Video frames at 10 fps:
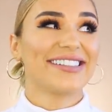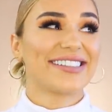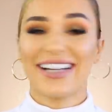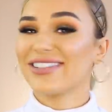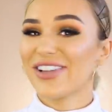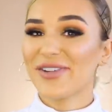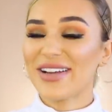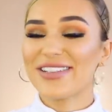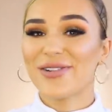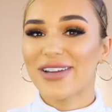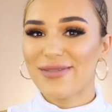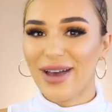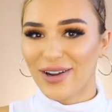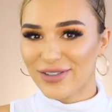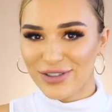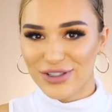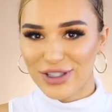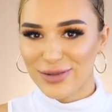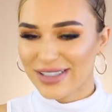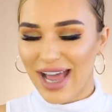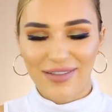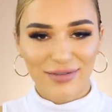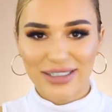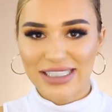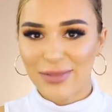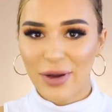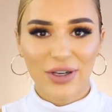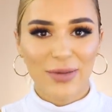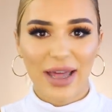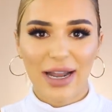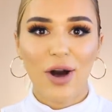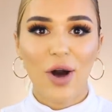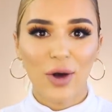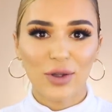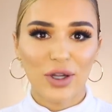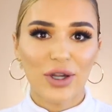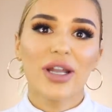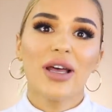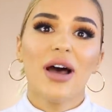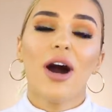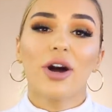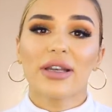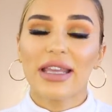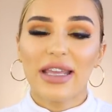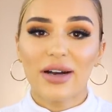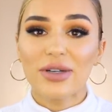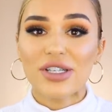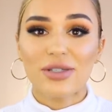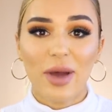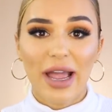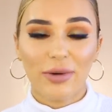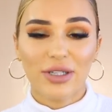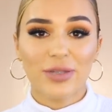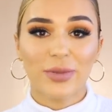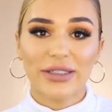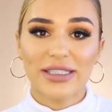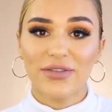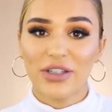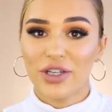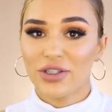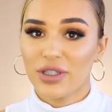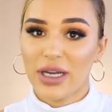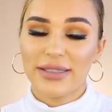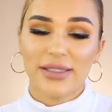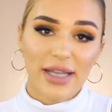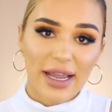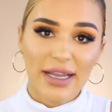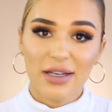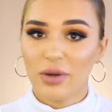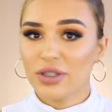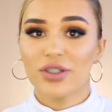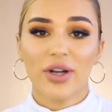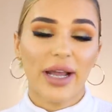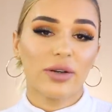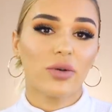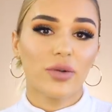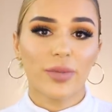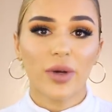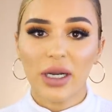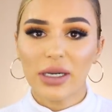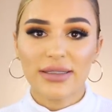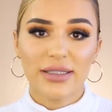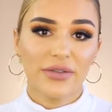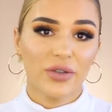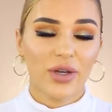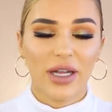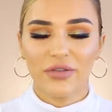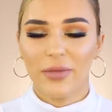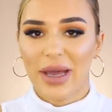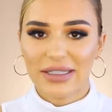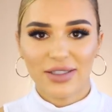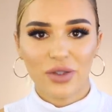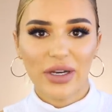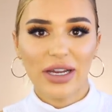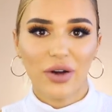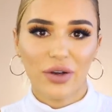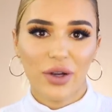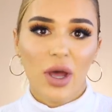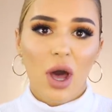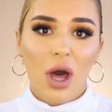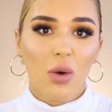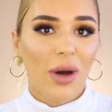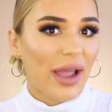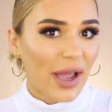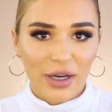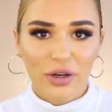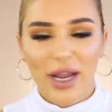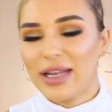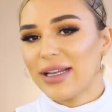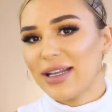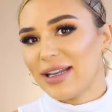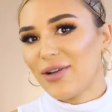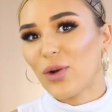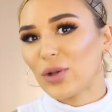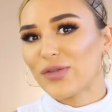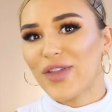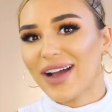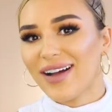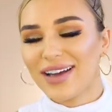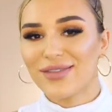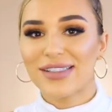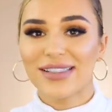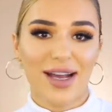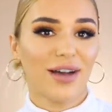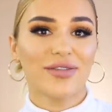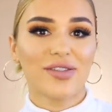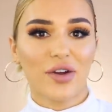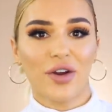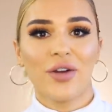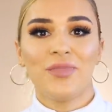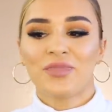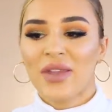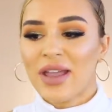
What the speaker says: sounds so weird talking about it on YouTube because I haven't really spoken about it a whole lot on here, which is why I wanted to bring this video to you guys today. I wanted to try on all the products and give you a kind of a backstory on why I created it and all of that kind of stuff. So